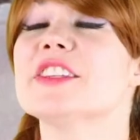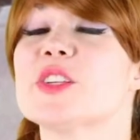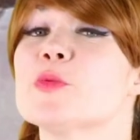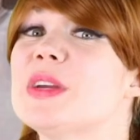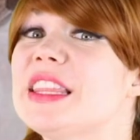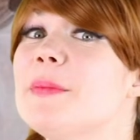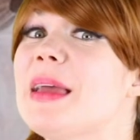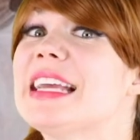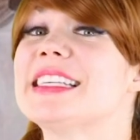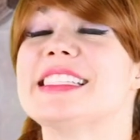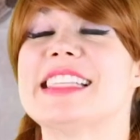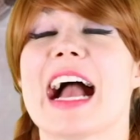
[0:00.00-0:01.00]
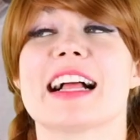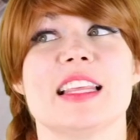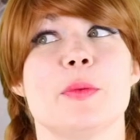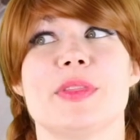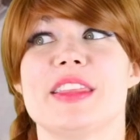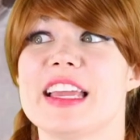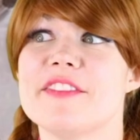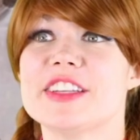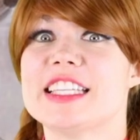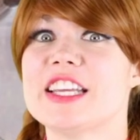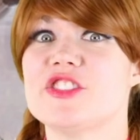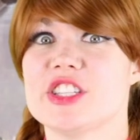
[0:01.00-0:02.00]
Elsa, read them exactly what the
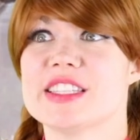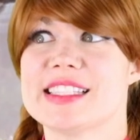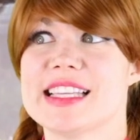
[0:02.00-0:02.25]
invitation